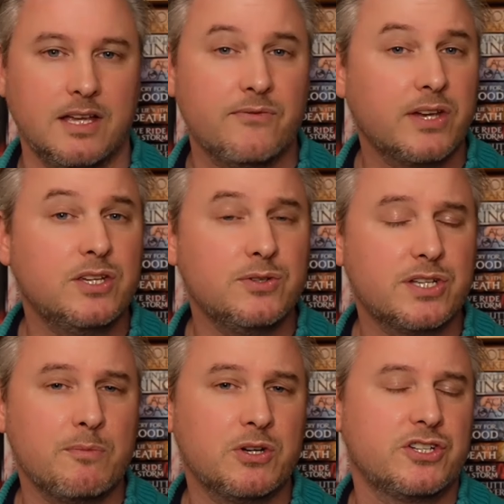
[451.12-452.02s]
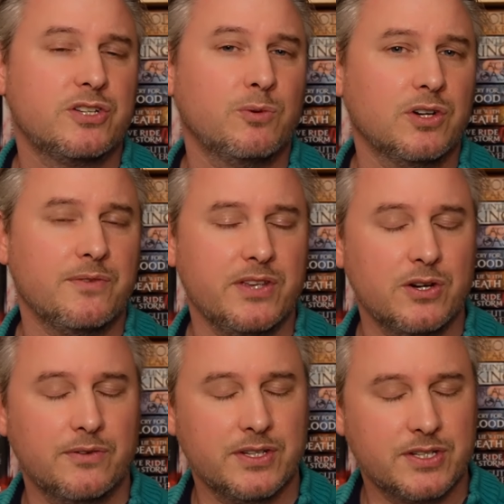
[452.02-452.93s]
Thank you so much to all of the
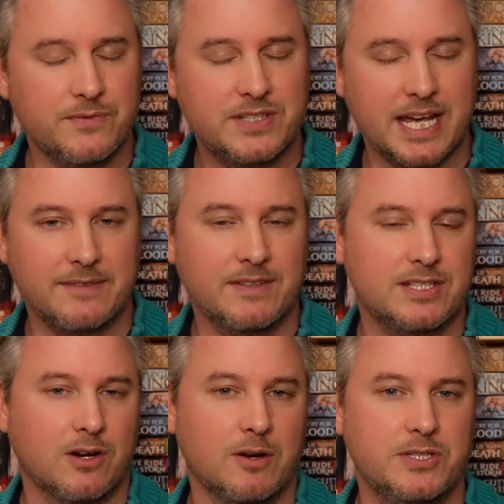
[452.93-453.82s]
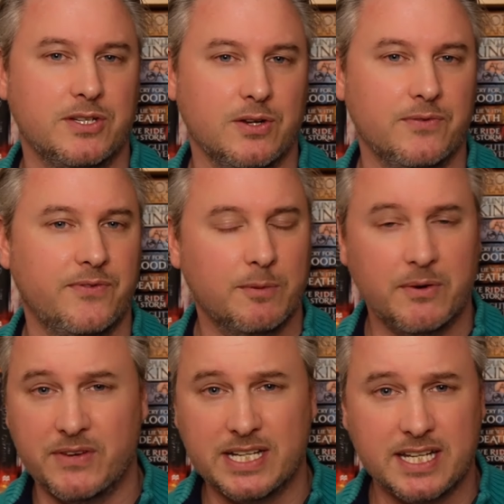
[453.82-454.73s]
authors who've taken the time to film
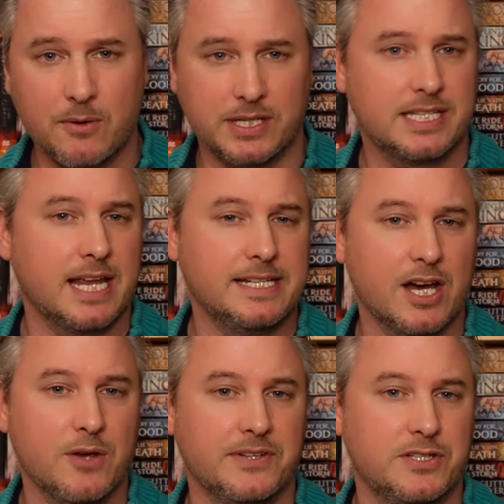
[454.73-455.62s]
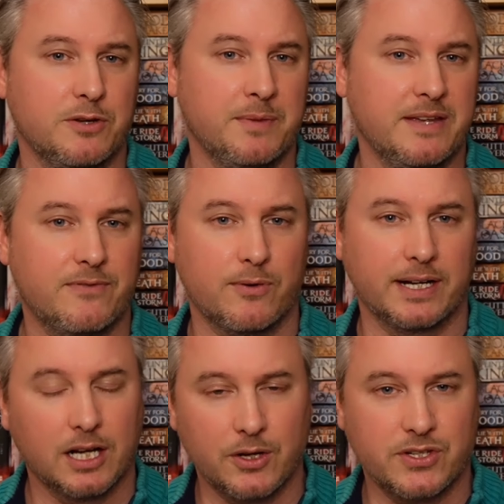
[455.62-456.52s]
a video and send it over to me for
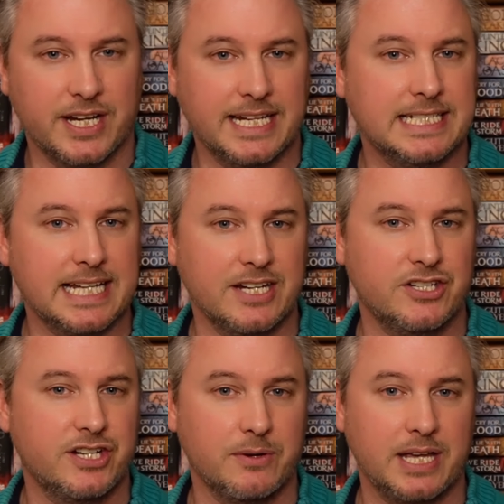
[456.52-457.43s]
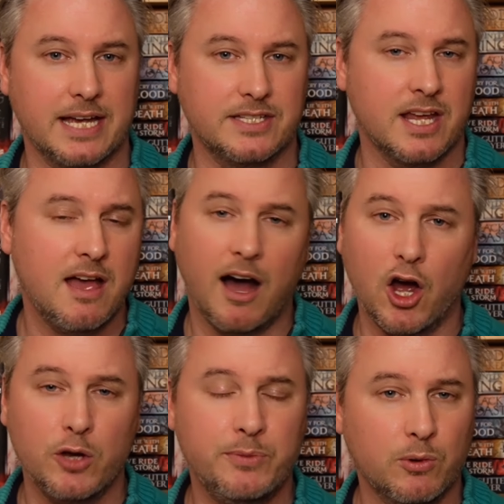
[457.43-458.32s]
inclusion in today's showcase. I
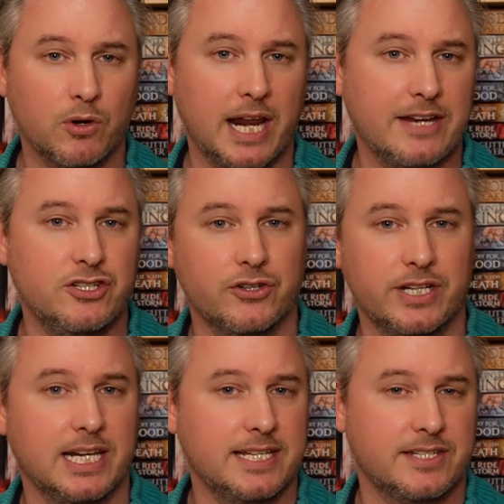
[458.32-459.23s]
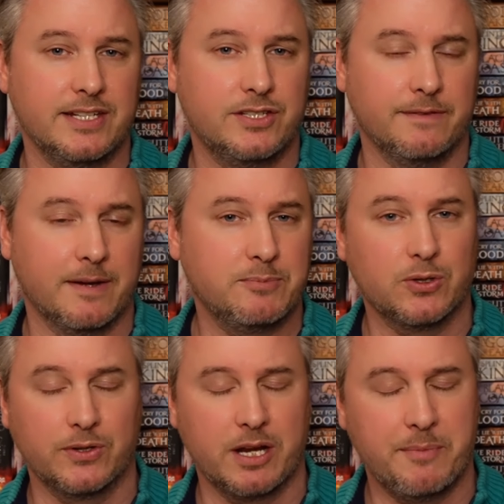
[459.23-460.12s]
hope you all enjoyed listening to them
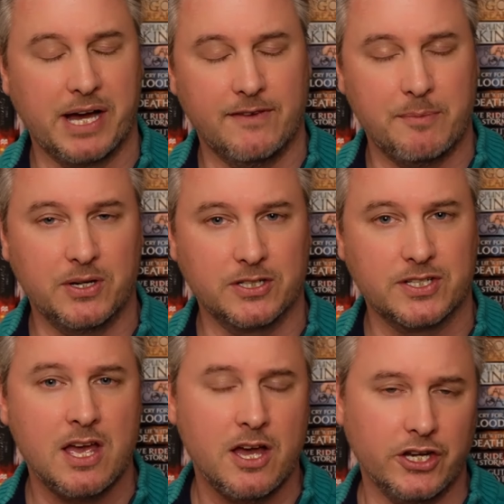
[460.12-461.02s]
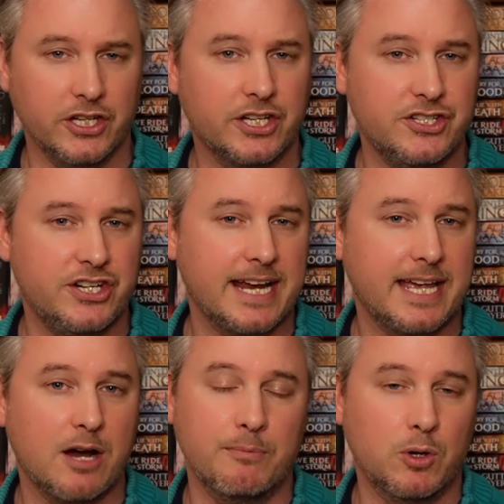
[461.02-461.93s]
talking about their books, and you can
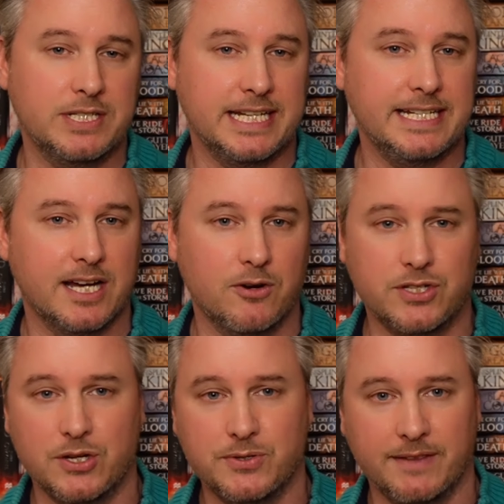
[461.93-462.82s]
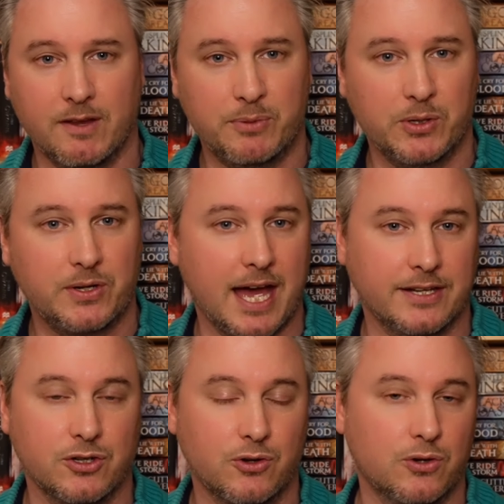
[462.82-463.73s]
check out more details using the book
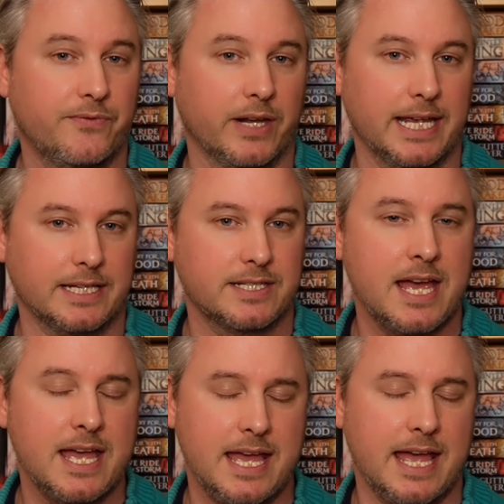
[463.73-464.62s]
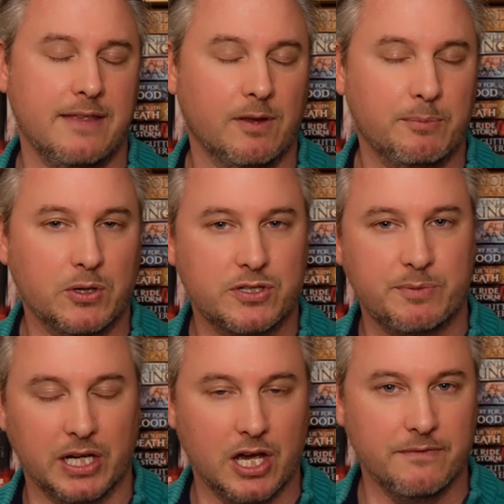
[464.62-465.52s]
and author links in the box
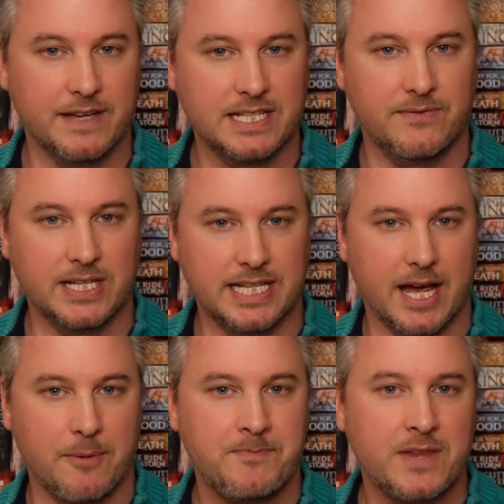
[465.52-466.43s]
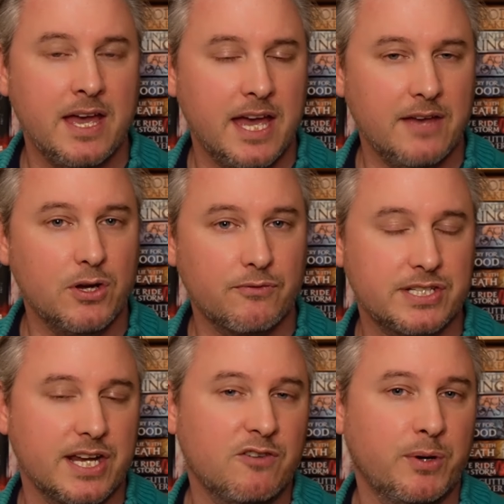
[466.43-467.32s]
below this video. If you're a
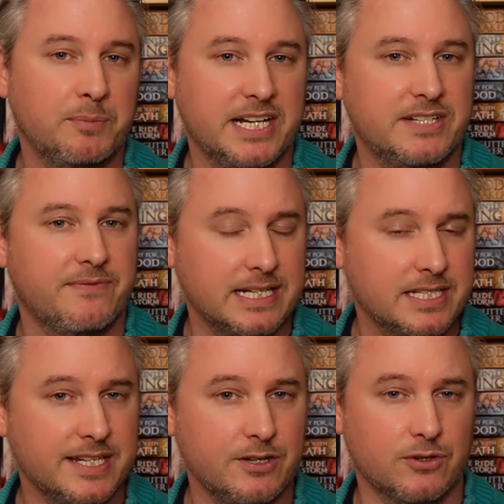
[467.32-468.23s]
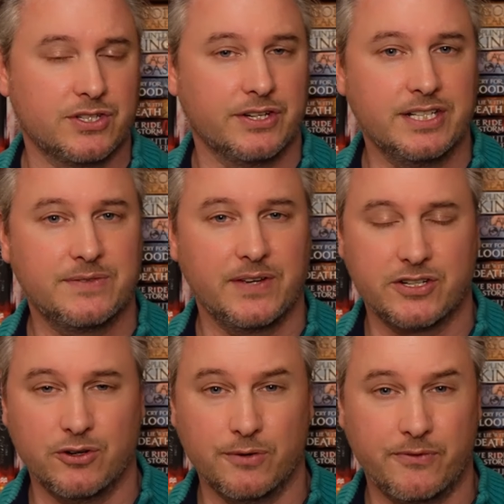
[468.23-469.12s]
self-published fantasy or science
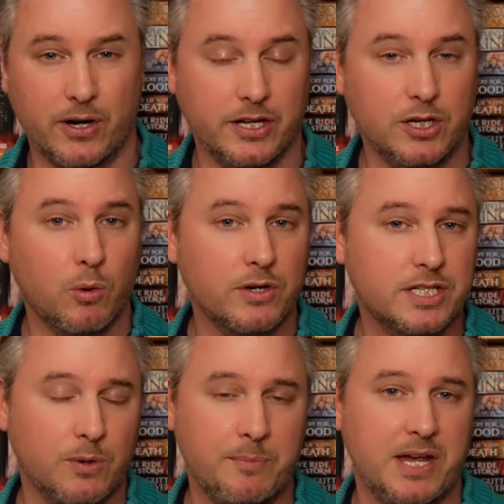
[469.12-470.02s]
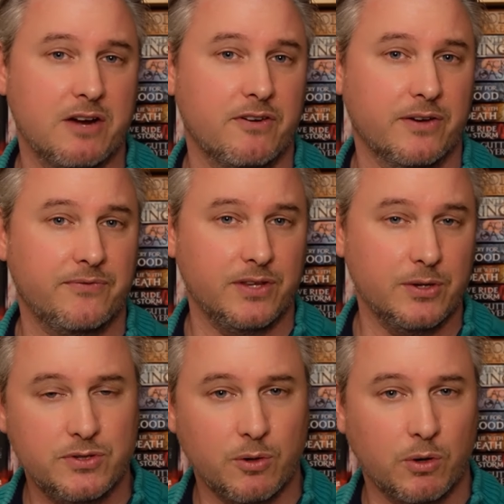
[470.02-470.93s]
fiction author and you want to appear in a
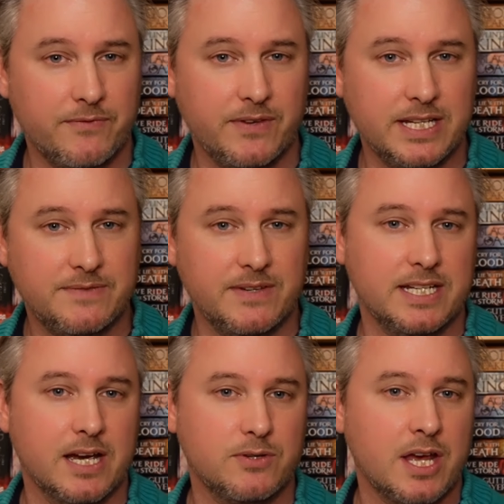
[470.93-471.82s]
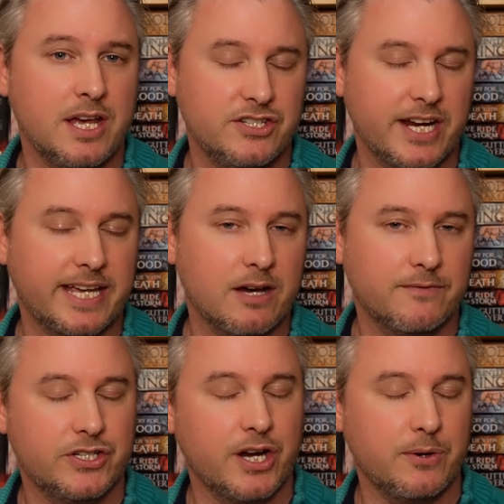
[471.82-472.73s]
future one of these videos, check out
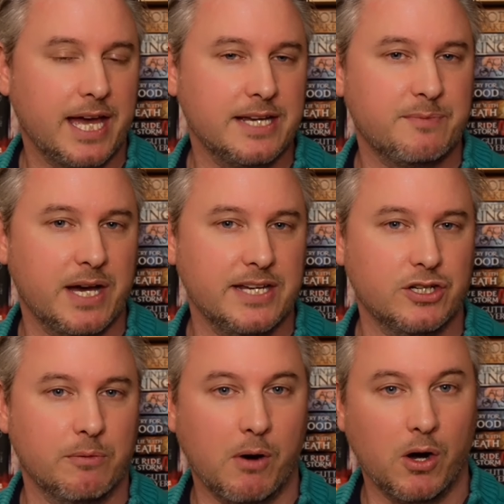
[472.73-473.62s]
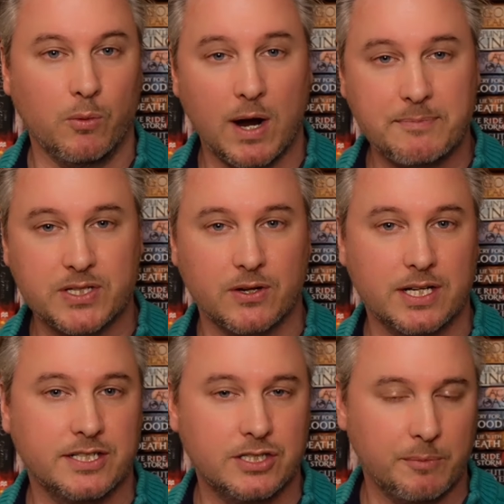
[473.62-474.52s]
the showcase page on my
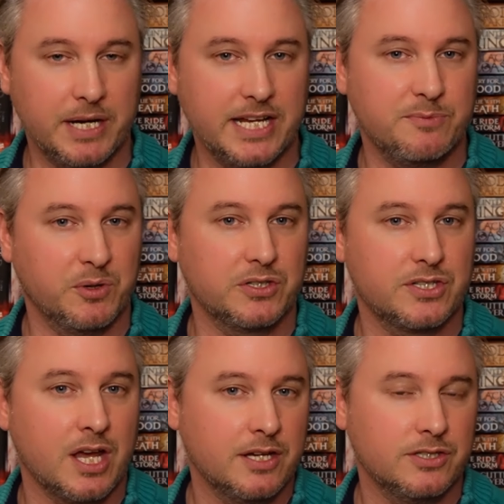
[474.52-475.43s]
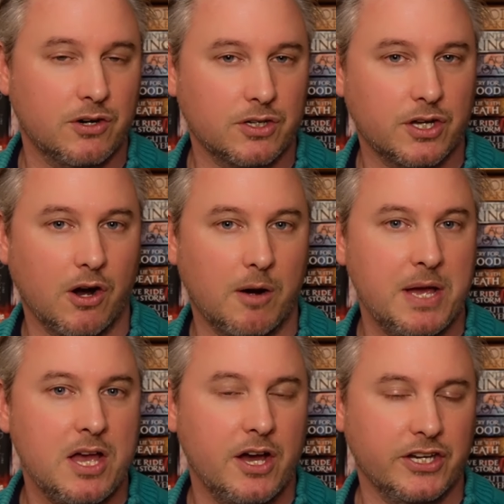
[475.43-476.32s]
website, dominishbooks.com,
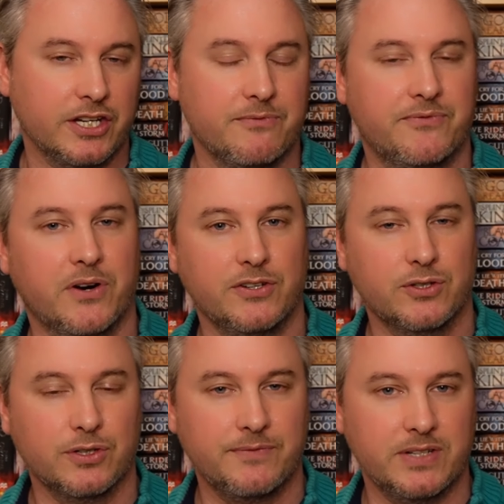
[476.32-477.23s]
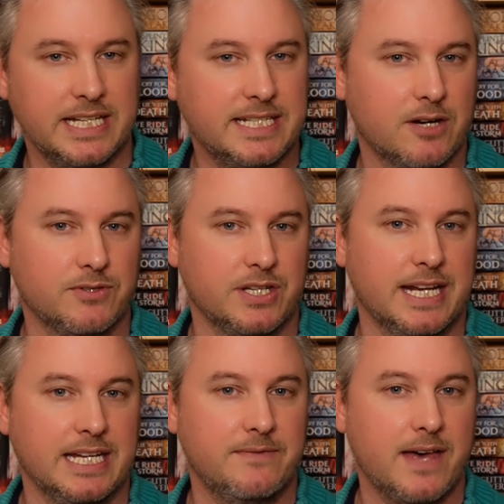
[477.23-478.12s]
and you can find all of the details you
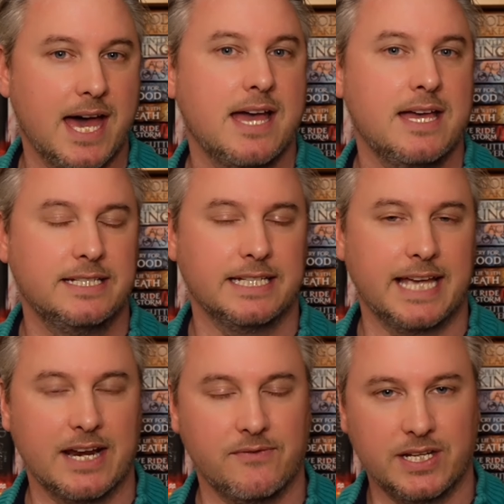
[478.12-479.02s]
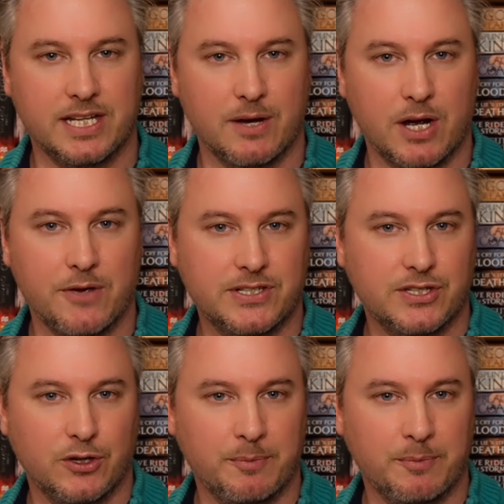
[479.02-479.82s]
need there to get a video over to